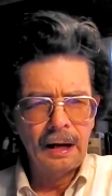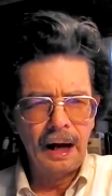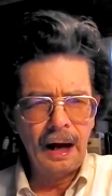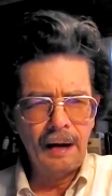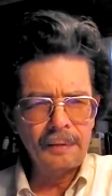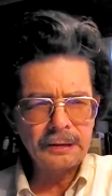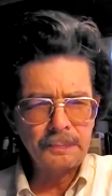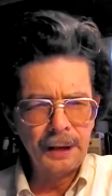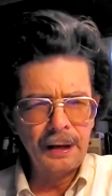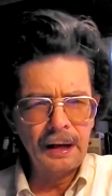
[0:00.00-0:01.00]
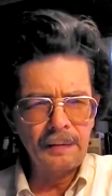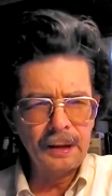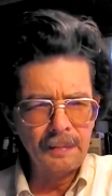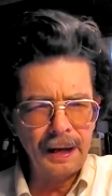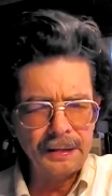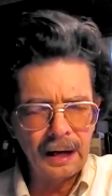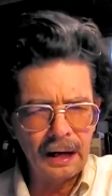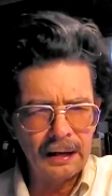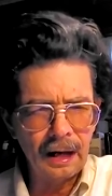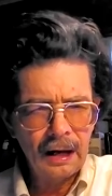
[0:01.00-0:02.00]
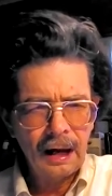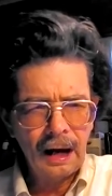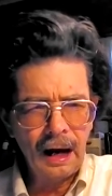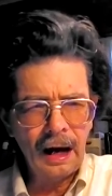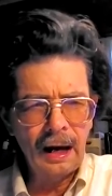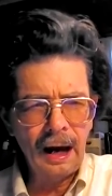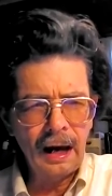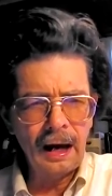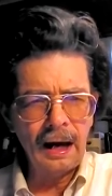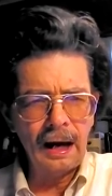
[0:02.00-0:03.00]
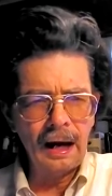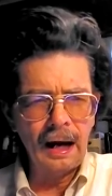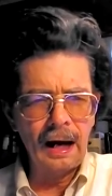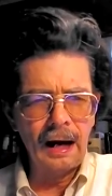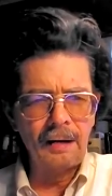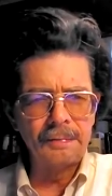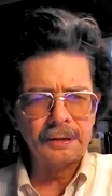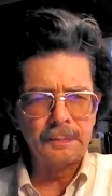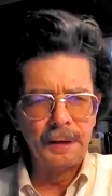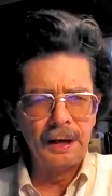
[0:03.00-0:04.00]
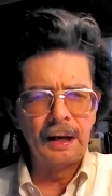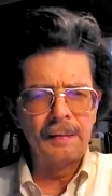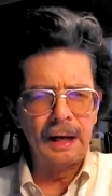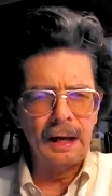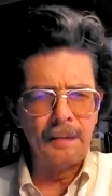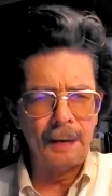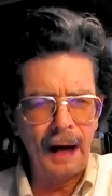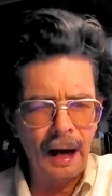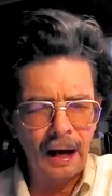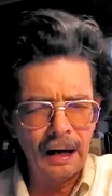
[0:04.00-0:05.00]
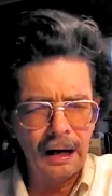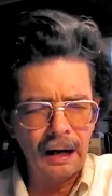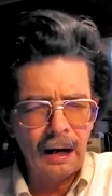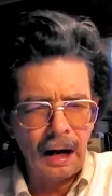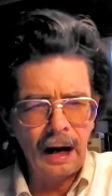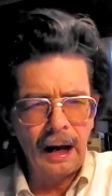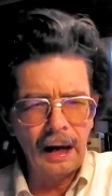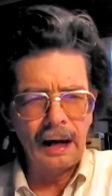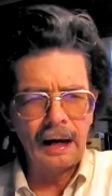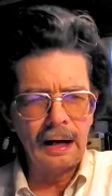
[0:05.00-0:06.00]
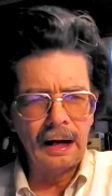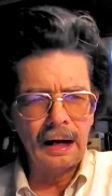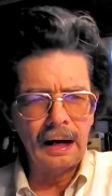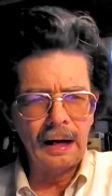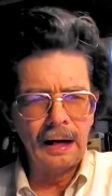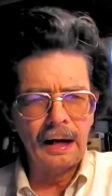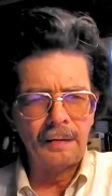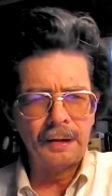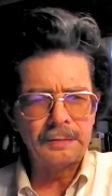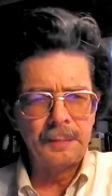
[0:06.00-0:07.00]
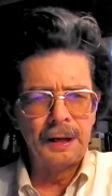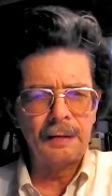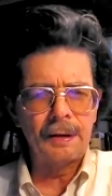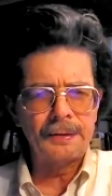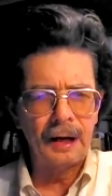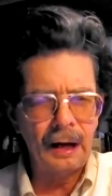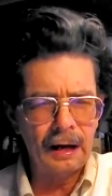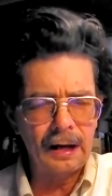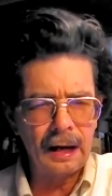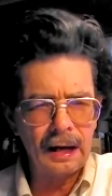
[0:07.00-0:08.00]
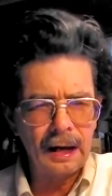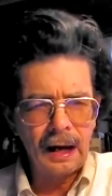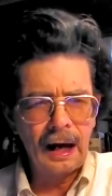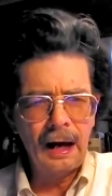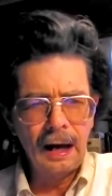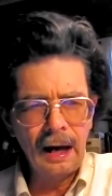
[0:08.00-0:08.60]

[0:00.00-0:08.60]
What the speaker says: have the spirit of dominion. I have the spirit of healing power. I have the spirit of authority. I